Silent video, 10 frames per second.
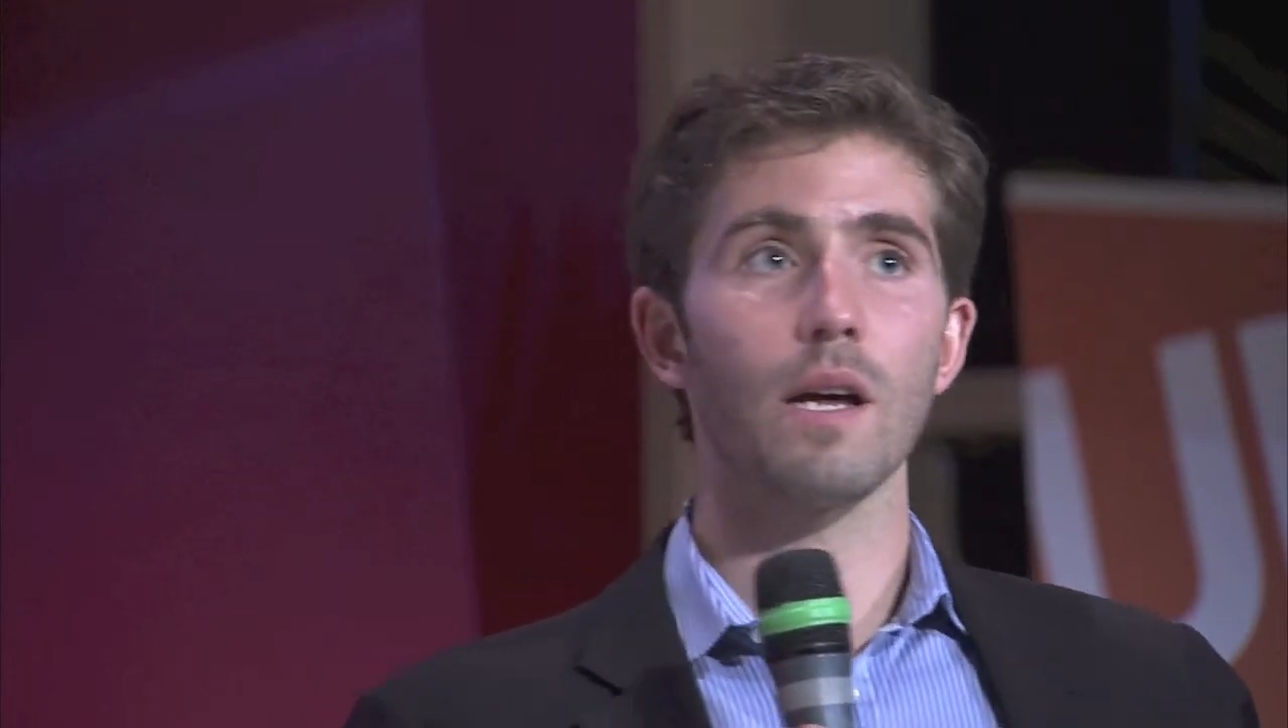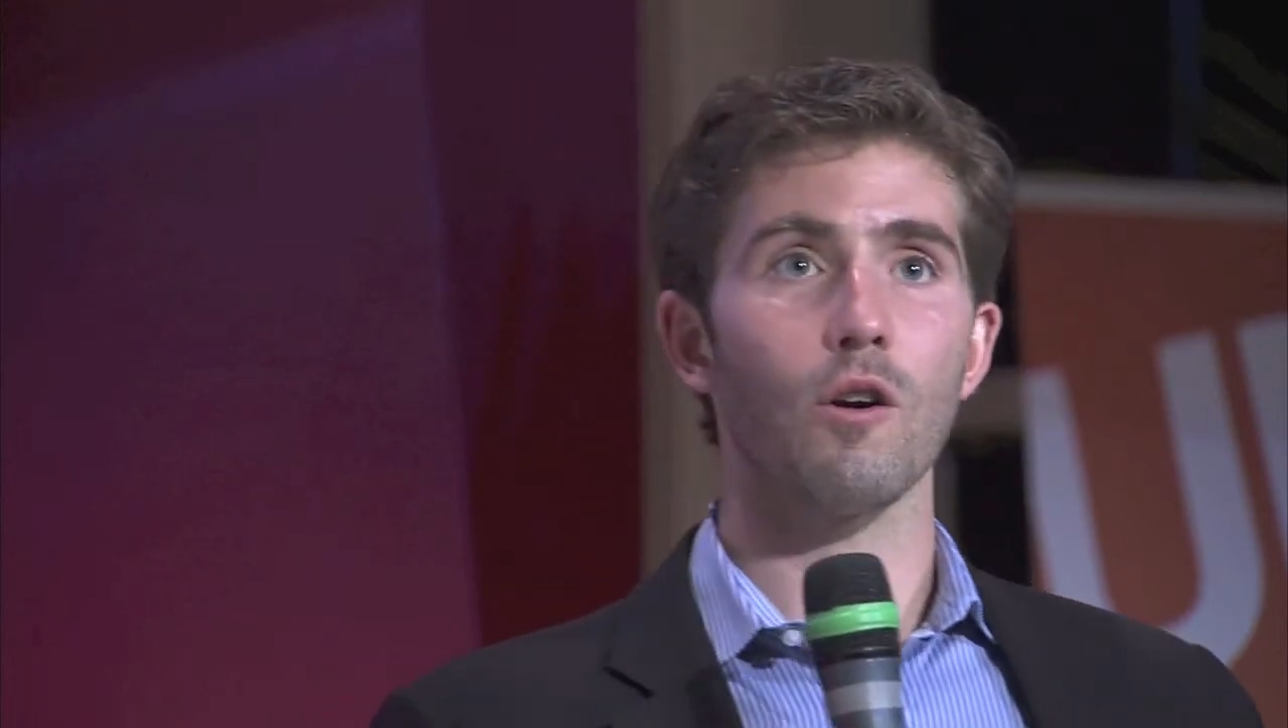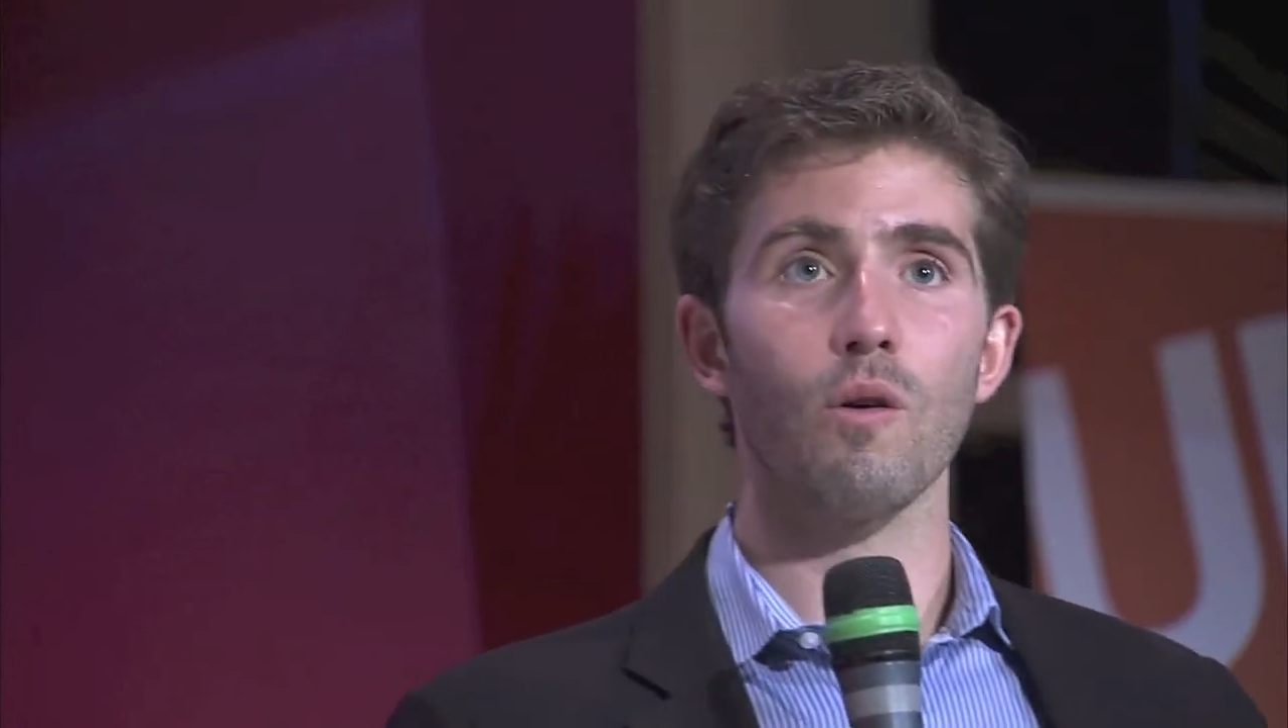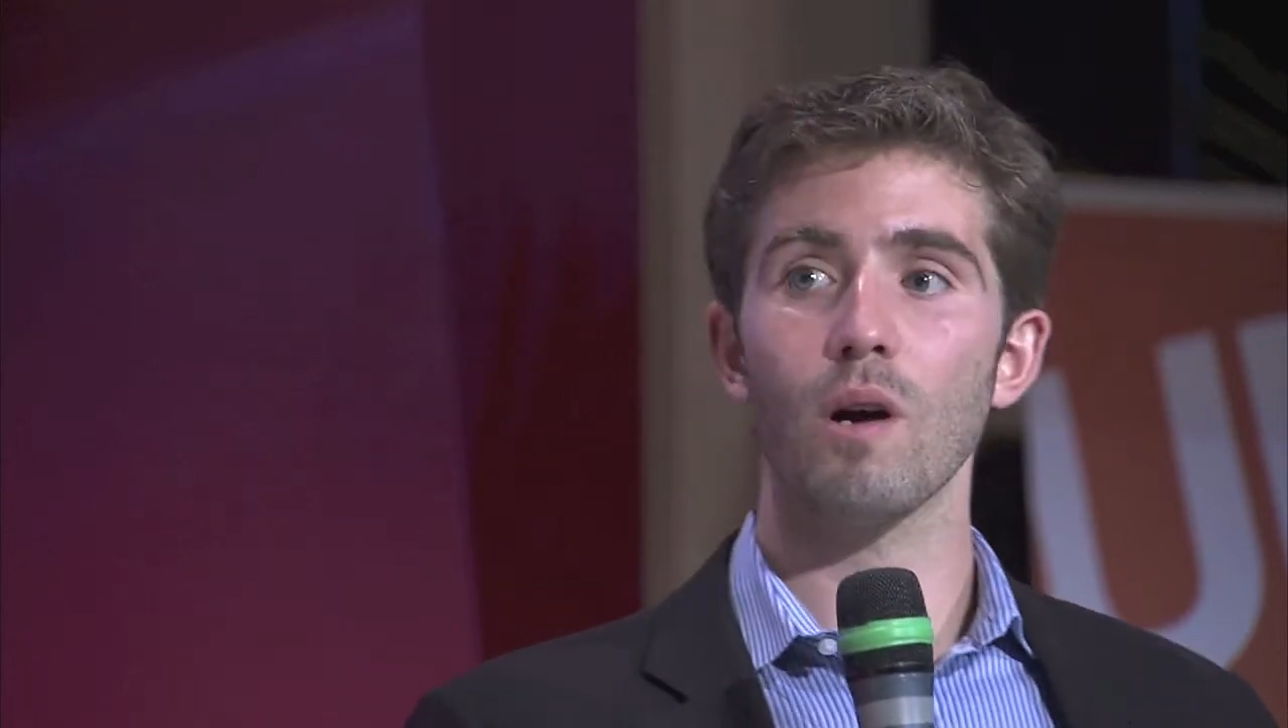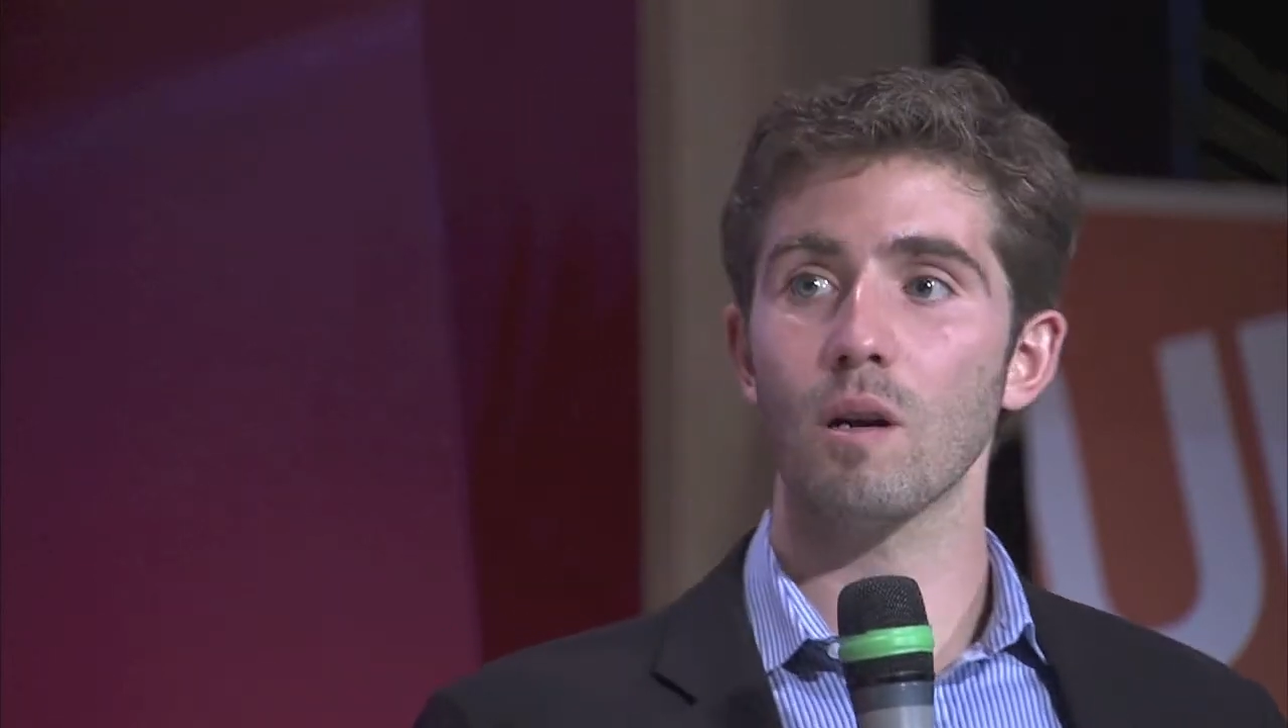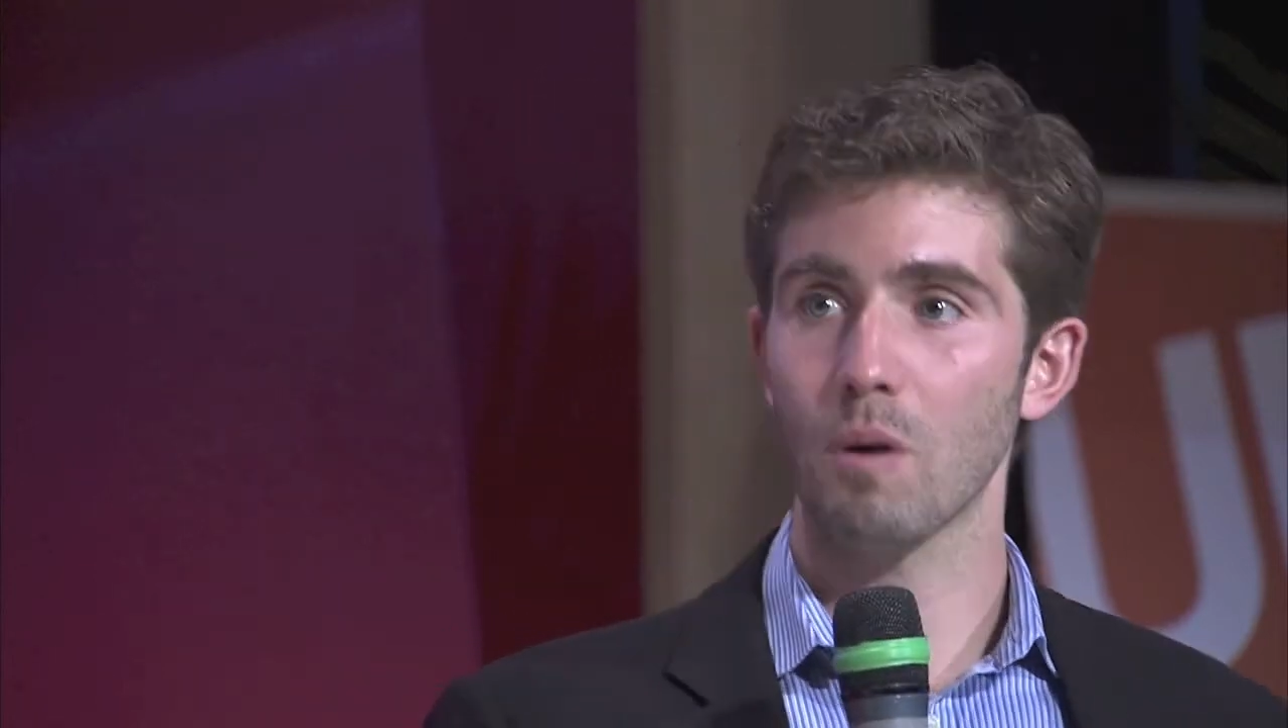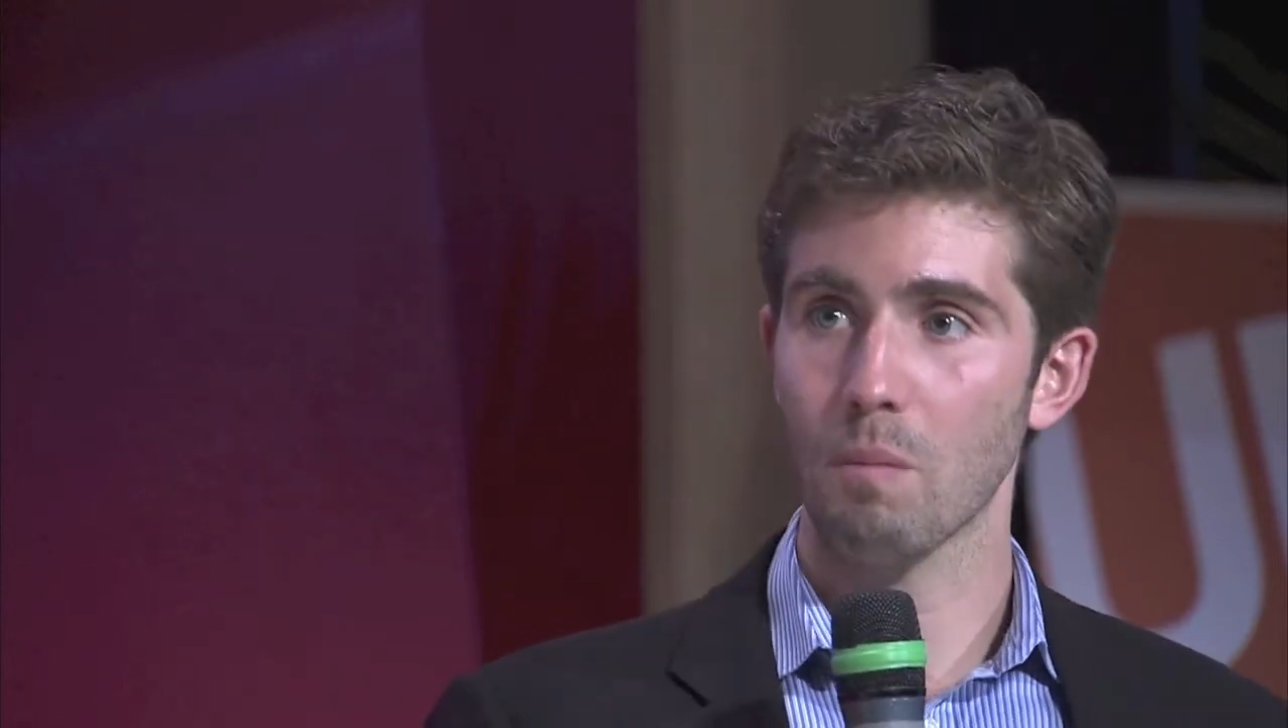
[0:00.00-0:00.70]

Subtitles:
incredible